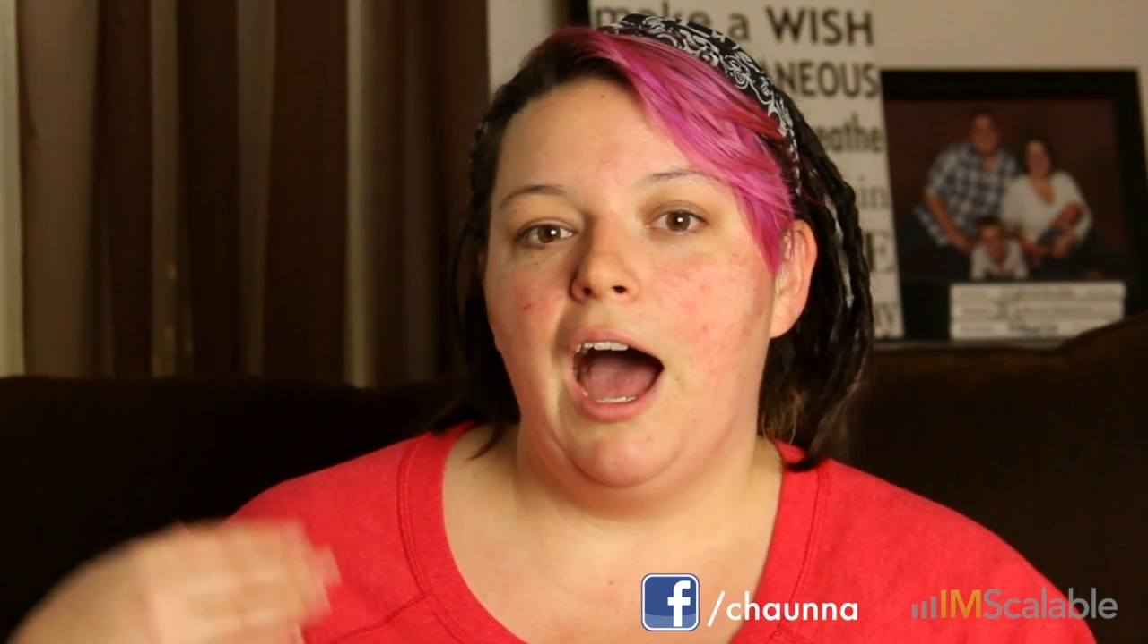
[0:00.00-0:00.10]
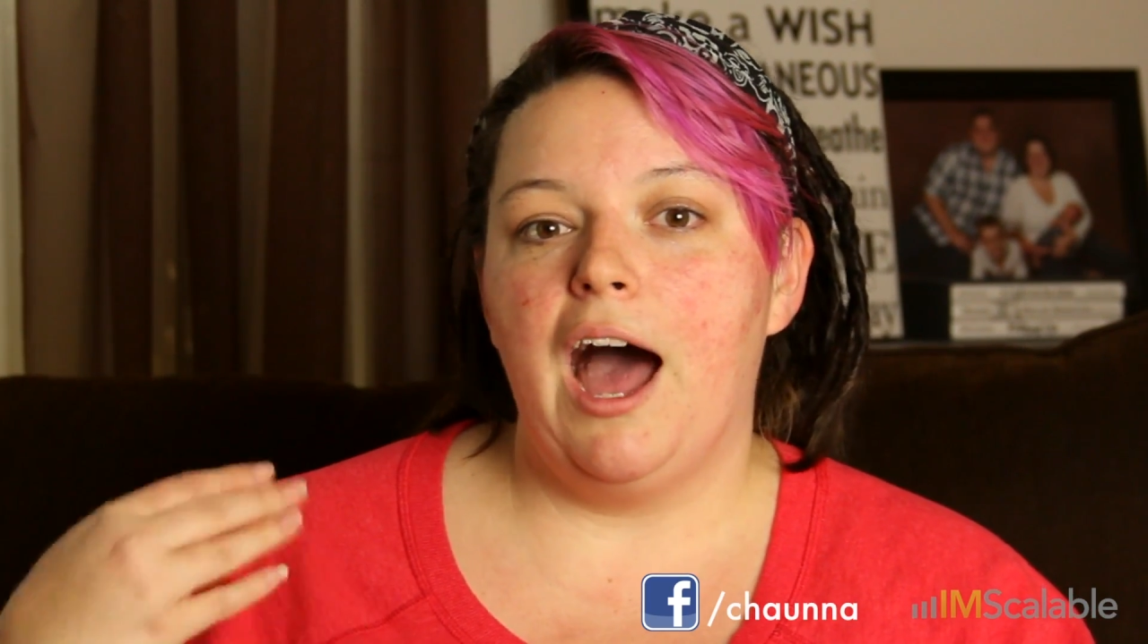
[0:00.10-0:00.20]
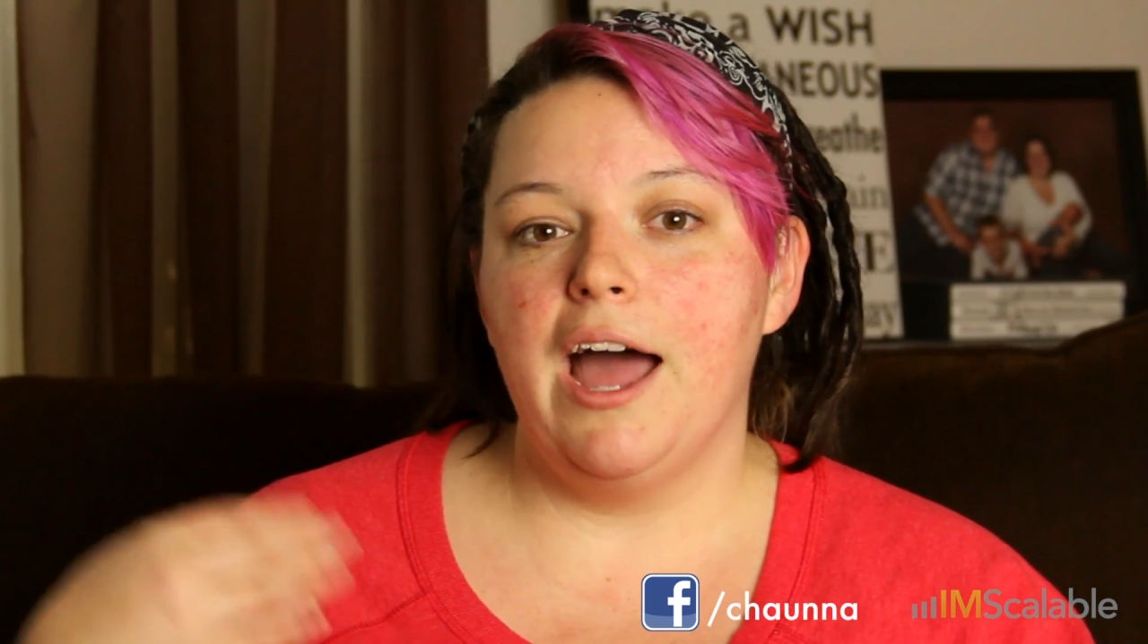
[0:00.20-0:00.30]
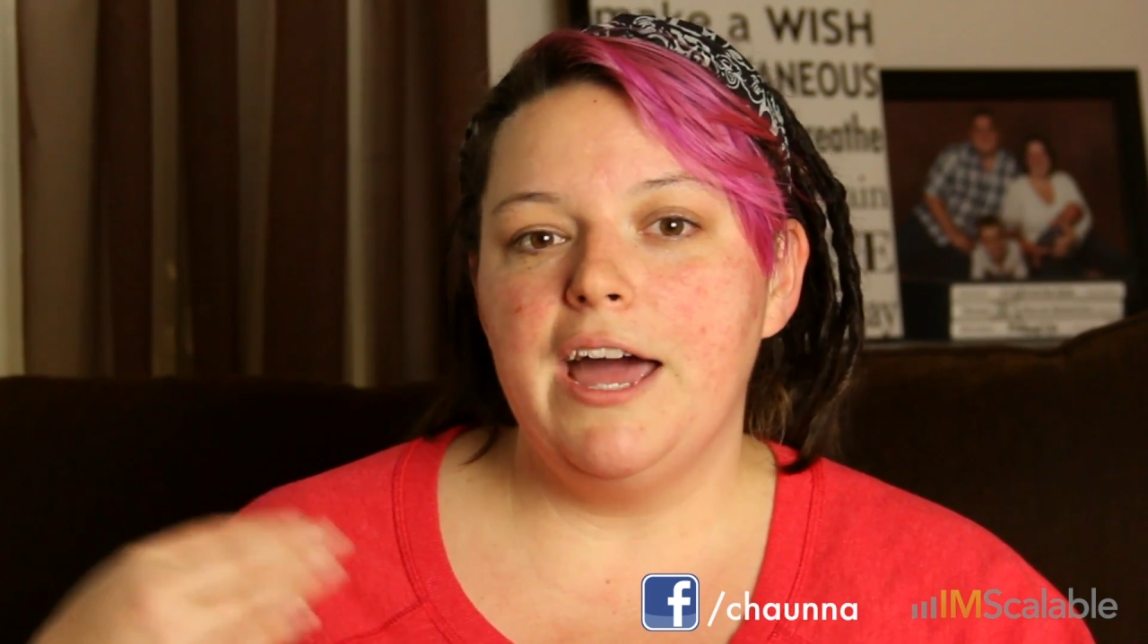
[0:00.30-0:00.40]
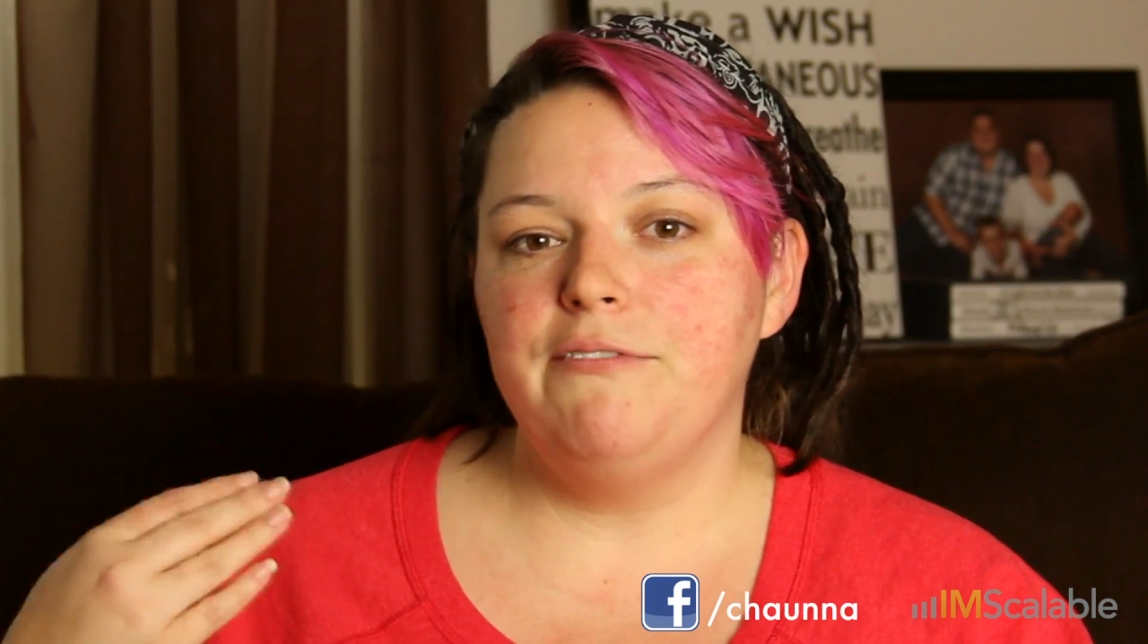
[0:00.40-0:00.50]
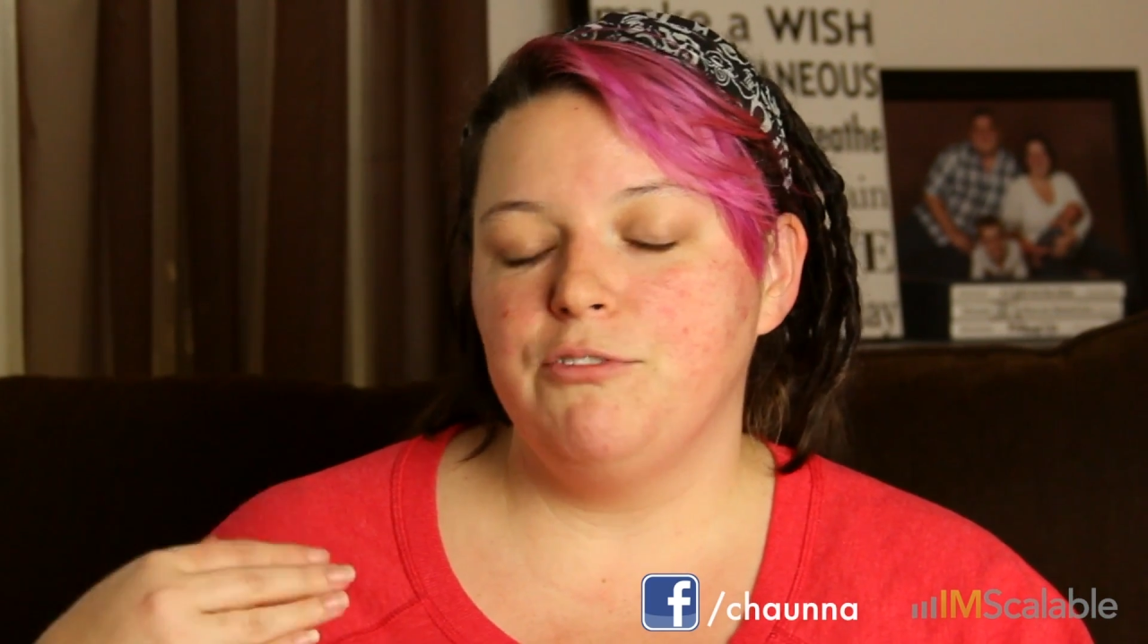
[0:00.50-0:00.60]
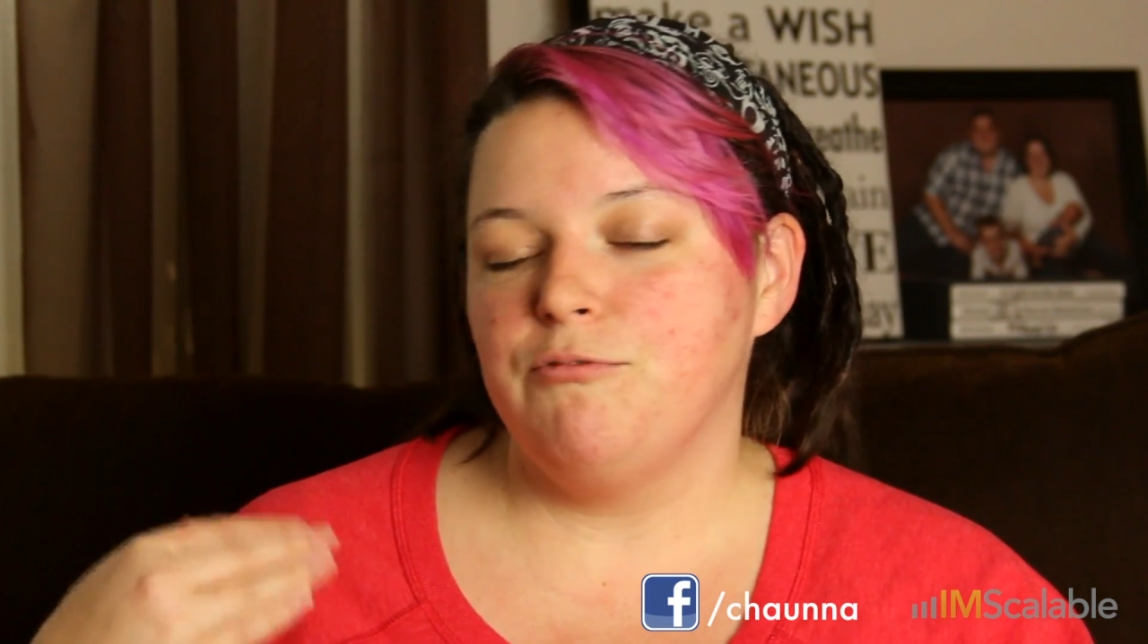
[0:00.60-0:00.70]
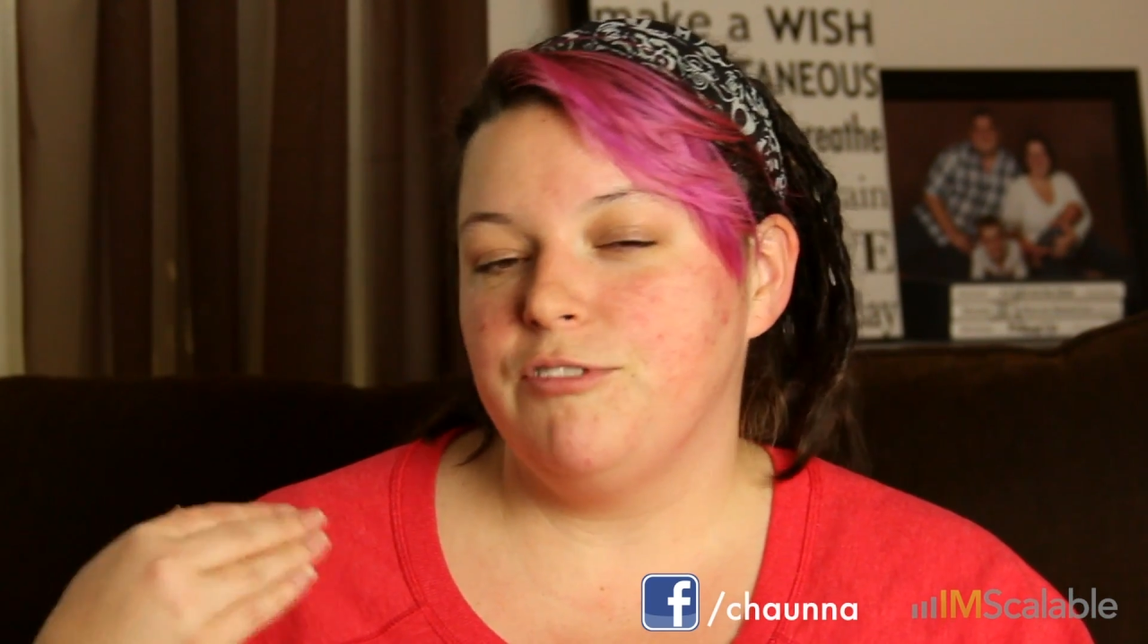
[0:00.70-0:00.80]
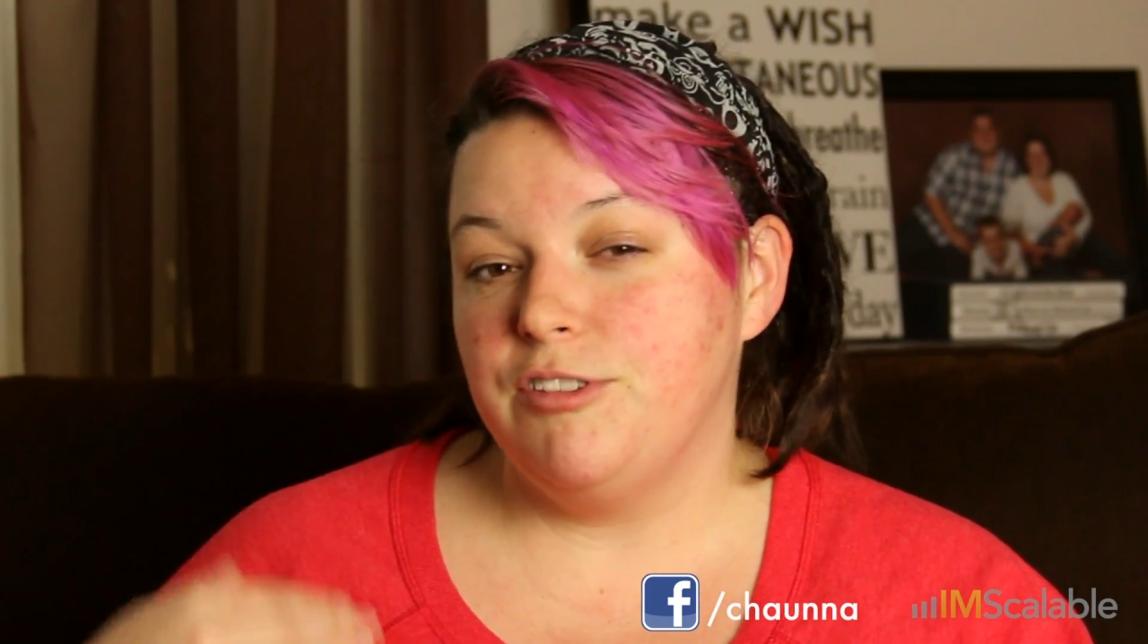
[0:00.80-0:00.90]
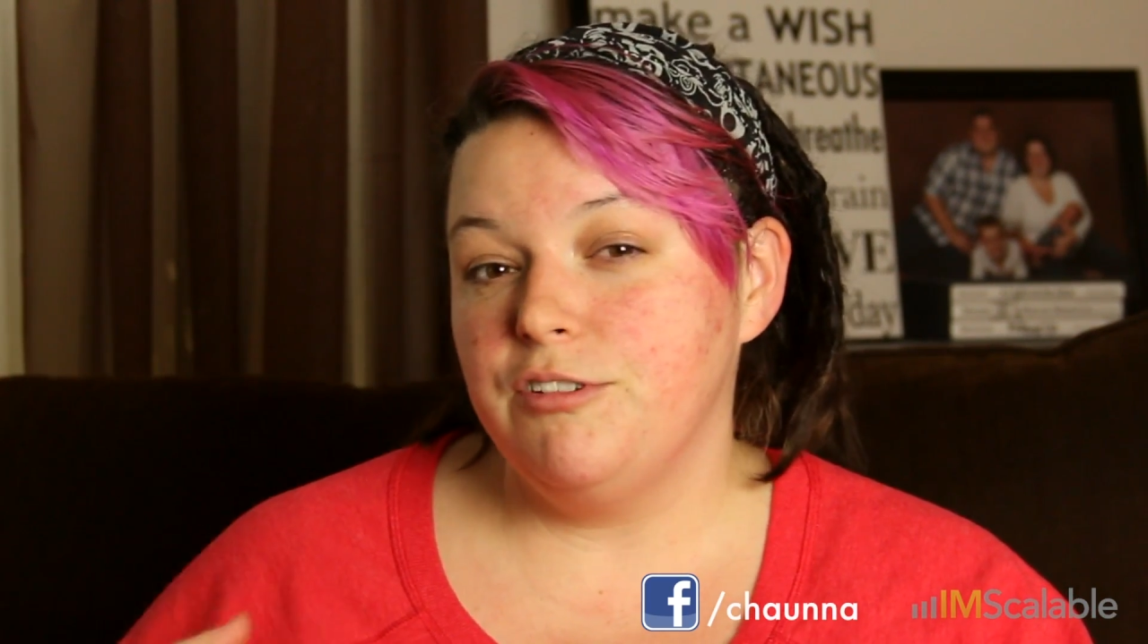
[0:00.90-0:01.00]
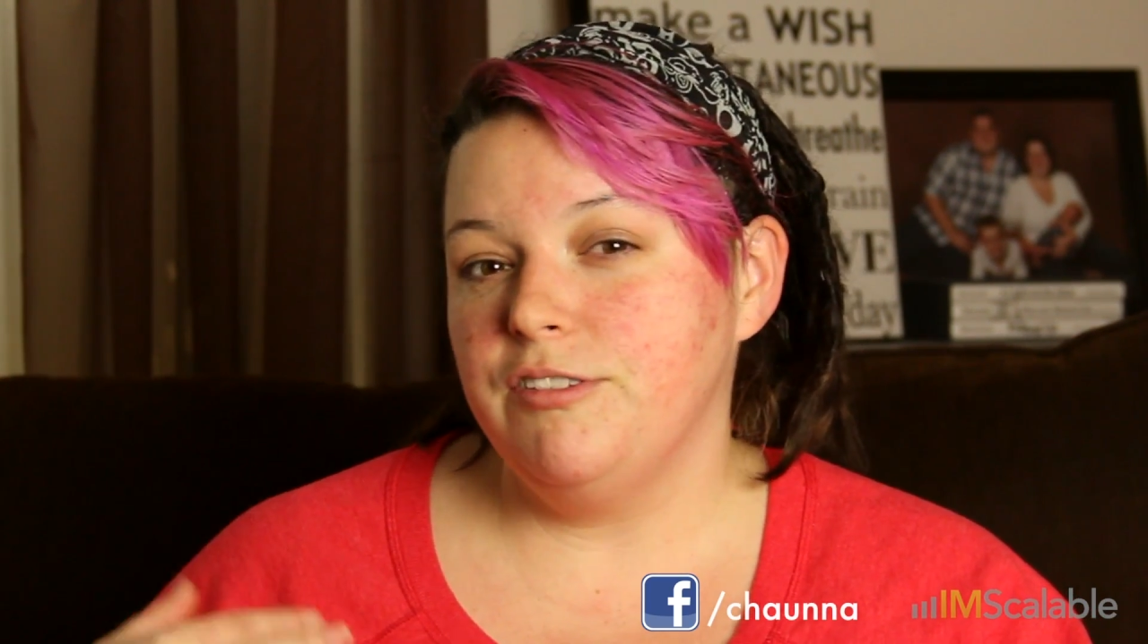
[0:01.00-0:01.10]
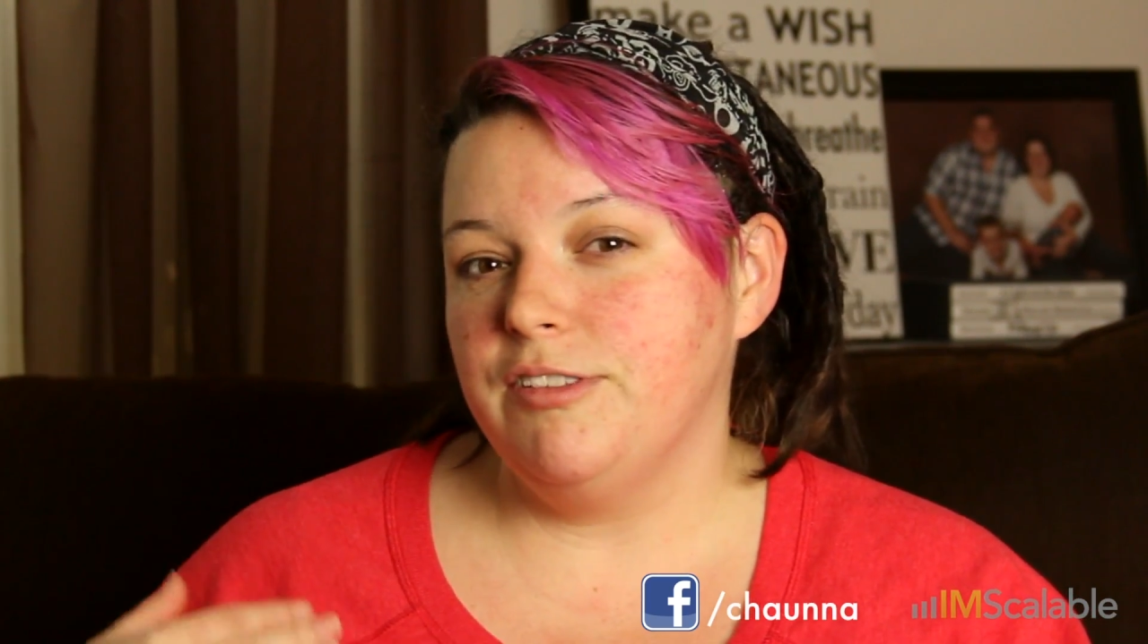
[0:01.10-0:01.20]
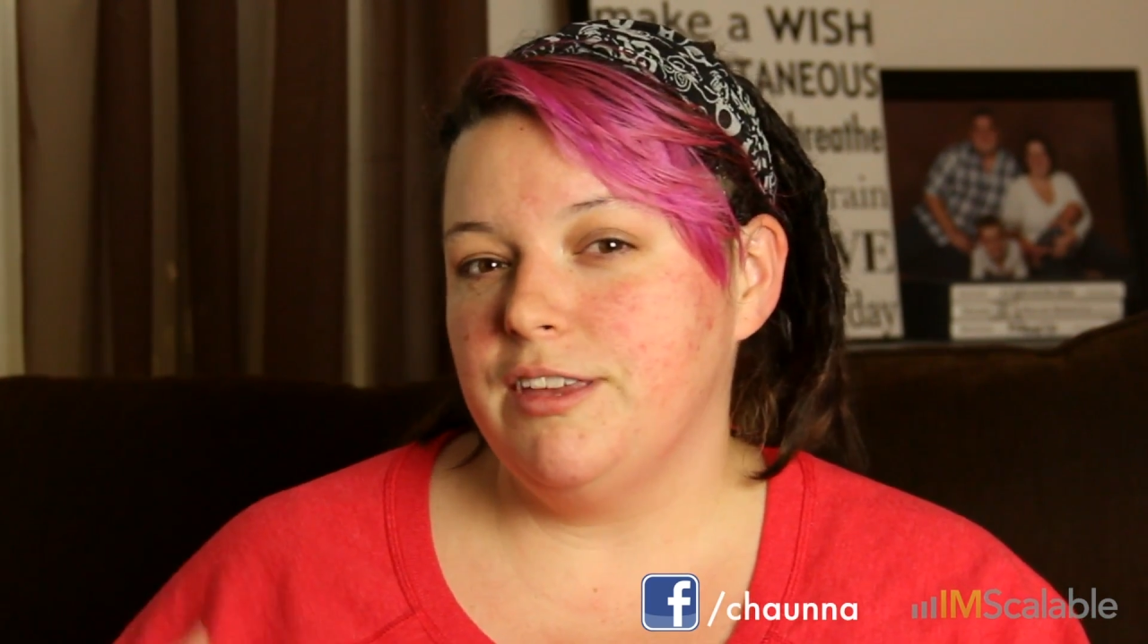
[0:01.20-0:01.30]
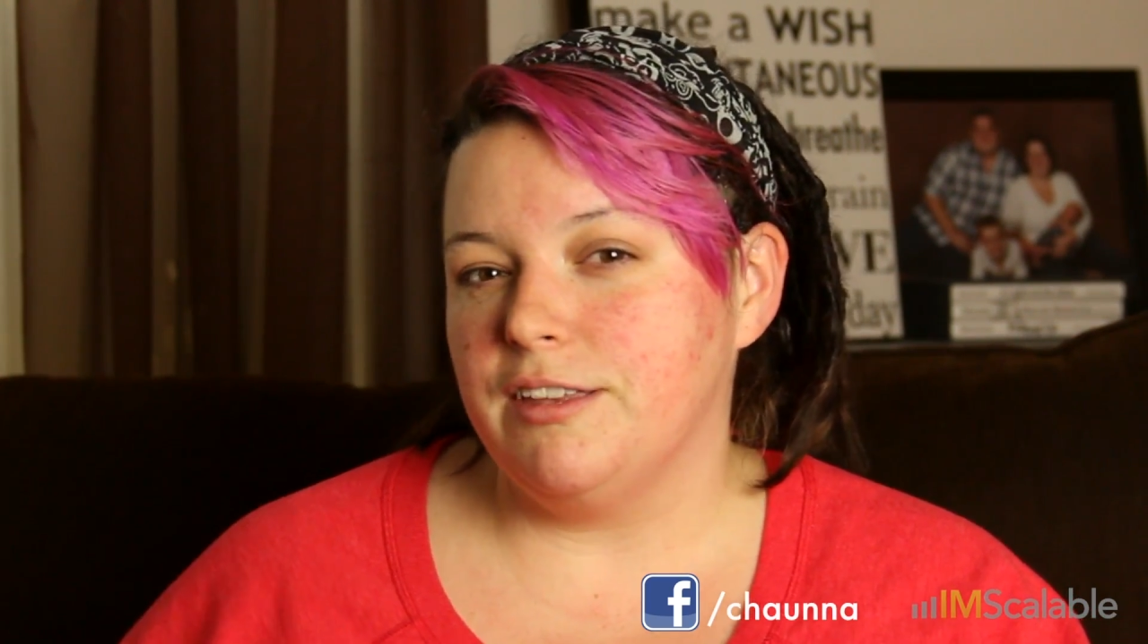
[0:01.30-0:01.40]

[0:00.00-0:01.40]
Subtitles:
I have to seriously